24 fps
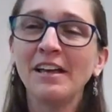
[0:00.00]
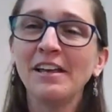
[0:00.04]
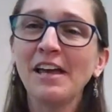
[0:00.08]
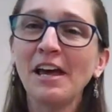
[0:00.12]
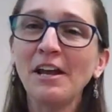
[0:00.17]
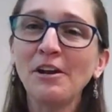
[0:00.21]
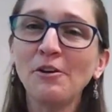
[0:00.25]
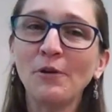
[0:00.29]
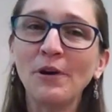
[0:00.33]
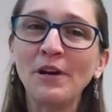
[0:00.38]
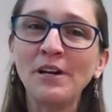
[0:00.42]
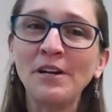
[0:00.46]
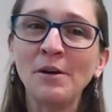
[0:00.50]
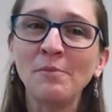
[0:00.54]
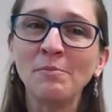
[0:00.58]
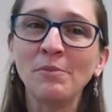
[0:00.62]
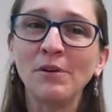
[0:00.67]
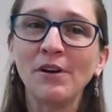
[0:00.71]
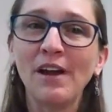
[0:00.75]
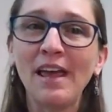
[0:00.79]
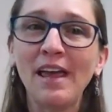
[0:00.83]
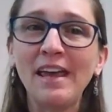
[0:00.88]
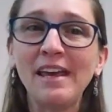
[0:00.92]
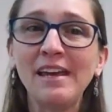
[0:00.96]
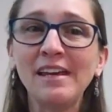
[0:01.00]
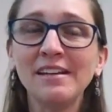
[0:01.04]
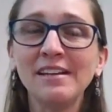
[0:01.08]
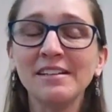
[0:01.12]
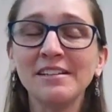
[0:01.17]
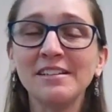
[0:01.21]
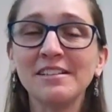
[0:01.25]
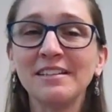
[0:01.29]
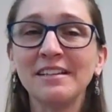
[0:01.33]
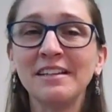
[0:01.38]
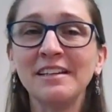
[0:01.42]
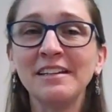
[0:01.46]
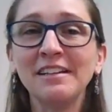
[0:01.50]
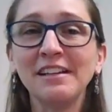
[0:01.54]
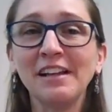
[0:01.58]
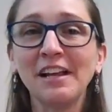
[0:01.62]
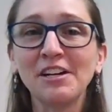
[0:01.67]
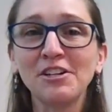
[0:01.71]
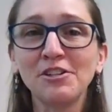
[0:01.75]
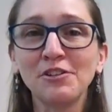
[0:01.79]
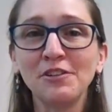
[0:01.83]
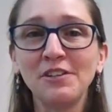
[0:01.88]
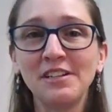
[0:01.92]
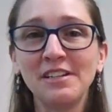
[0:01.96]
Category number 8 is
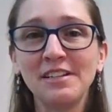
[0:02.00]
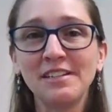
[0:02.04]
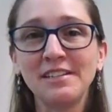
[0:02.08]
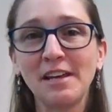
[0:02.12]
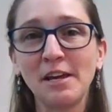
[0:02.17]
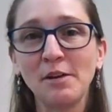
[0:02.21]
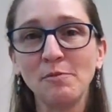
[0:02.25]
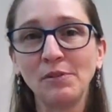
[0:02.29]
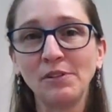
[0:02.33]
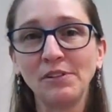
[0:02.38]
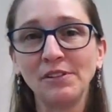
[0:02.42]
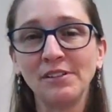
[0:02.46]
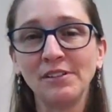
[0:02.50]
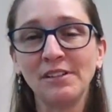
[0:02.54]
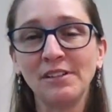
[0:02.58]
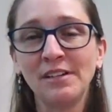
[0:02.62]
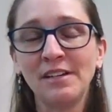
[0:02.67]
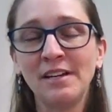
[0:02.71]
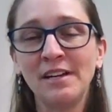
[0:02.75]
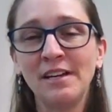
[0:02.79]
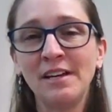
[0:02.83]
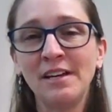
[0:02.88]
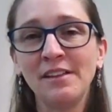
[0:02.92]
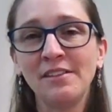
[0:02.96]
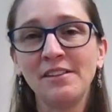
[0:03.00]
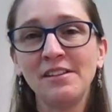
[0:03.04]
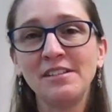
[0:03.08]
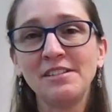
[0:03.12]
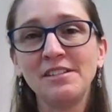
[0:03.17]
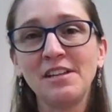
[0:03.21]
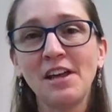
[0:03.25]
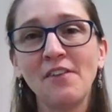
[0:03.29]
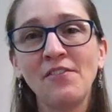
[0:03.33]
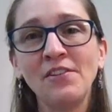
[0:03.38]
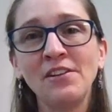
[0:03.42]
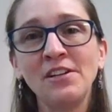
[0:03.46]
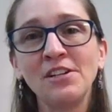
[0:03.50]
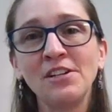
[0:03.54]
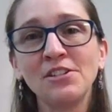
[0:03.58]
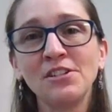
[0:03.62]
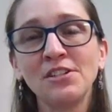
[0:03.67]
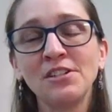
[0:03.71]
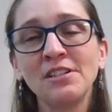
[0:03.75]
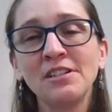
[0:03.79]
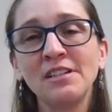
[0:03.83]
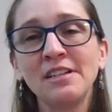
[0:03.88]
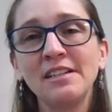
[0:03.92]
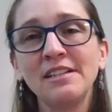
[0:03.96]
intellectually disabled. This
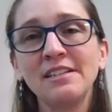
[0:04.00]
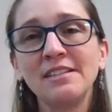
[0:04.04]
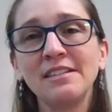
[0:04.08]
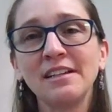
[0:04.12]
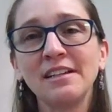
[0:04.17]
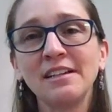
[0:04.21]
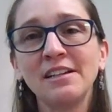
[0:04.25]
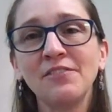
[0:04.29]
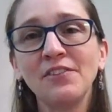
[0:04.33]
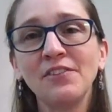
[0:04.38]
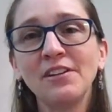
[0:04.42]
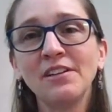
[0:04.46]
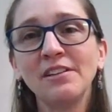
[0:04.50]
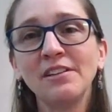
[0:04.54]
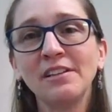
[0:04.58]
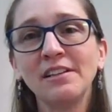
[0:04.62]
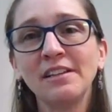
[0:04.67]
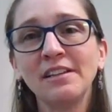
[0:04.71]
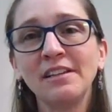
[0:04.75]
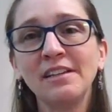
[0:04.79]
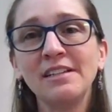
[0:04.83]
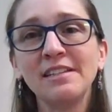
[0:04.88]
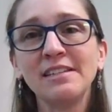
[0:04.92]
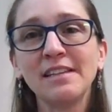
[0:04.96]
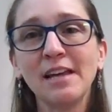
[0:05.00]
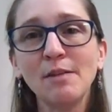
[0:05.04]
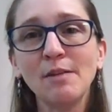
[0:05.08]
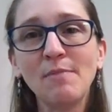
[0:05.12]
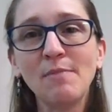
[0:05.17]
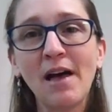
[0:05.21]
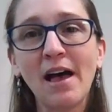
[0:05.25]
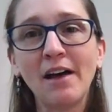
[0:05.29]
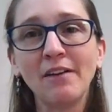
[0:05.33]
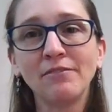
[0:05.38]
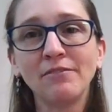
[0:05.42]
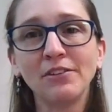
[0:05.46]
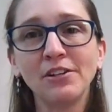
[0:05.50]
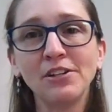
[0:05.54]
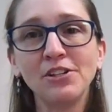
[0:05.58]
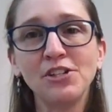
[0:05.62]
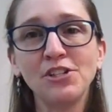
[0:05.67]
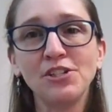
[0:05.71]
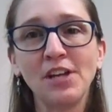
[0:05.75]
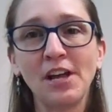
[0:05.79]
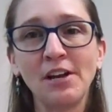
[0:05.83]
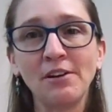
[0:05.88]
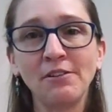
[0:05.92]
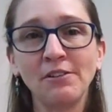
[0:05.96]
definition is significantly
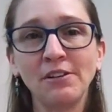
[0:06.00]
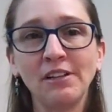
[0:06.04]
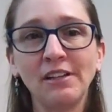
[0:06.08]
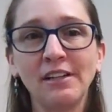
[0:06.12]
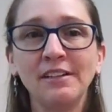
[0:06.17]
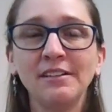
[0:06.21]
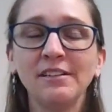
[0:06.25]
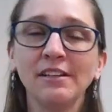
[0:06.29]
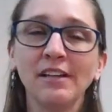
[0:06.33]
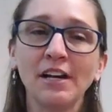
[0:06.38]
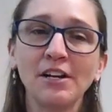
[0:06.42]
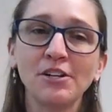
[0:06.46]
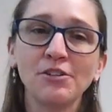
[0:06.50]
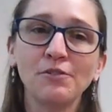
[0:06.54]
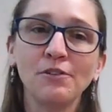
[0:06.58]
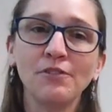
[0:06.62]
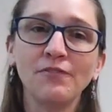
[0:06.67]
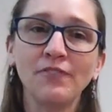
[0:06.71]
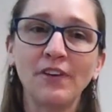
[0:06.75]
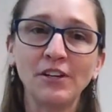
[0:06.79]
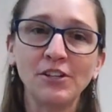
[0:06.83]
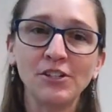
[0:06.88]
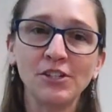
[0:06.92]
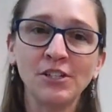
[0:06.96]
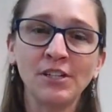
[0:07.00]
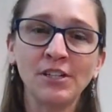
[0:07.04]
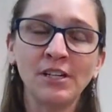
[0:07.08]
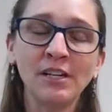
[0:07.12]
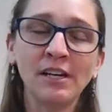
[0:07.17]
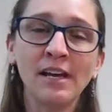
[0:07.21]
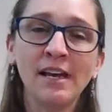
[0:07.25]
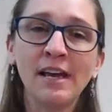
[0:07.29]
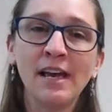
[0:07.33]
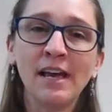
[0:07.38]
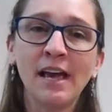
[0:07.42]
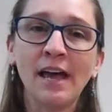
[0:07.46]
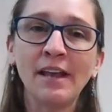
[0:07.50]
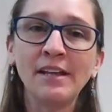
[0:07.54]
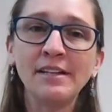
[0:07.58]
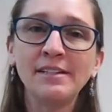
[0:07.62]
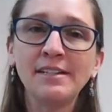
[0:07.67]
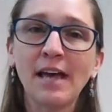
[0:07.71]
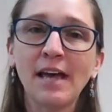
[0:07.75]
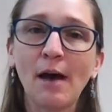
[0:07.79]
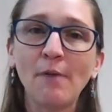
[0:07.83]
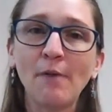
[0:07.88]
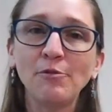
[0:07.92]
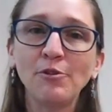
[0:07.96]
sub-average general intellectual functioning and
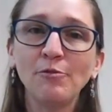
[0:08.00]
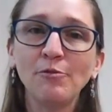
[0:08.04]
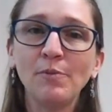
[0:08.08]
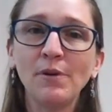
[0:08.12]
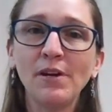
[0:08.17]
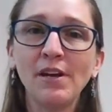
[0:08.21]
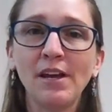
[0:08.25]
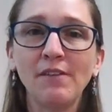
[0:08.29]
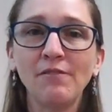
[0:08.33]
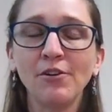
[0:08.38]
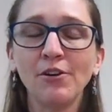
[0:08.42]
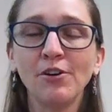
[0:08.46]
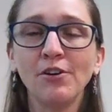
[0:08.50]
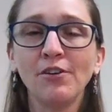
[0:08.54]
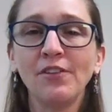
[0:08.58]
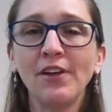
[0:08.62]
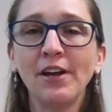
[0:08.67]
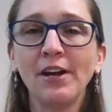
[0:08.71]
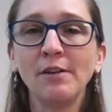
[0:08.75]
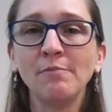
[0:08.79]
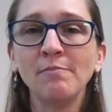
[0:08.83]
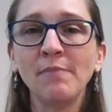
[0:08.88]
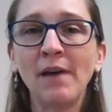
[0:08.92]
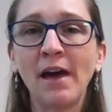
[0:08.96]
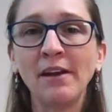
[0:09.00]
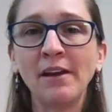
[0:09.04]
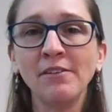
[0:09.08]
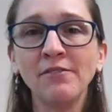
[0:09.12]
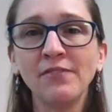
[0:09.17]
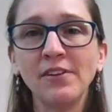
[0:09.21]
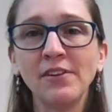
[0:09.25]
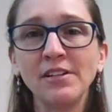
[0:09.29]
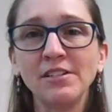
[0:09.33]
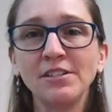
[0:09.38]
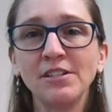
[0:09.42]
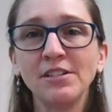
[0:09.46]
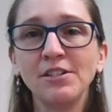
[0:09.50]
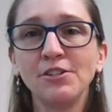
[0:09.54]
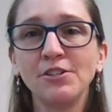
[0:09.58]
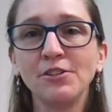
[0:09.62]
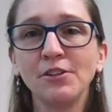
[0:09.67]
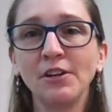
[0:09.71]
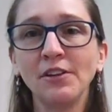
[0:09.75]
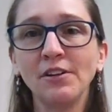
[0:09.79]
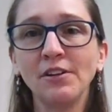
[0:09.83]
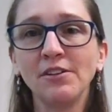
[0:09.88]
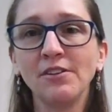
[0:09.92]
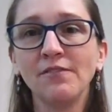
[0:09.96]
adaptive behavior that are manifested
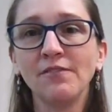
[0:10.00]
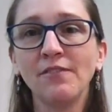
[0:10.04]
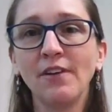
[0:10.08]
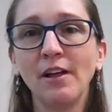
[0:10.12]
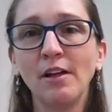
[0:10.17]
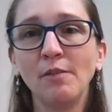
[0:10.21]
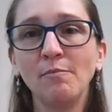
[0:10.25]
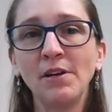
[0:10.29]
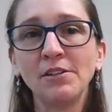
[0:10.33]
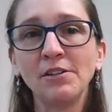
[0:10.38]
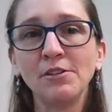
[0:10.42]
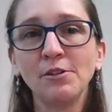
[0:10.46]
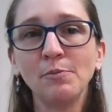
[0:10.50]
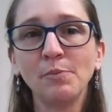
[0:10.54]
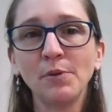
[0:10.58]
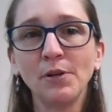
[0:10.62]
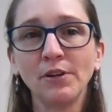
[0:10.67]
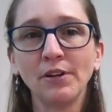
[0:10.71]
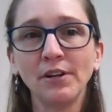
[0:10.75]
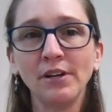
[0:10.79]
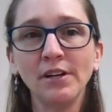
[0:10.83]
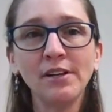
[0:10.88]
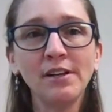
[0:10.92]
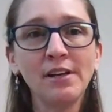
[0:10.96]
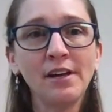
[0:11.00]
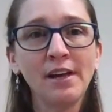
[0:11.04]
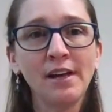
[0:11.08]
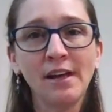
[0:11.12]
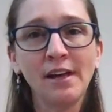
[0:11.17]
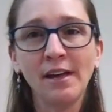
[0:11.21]
during the developmental period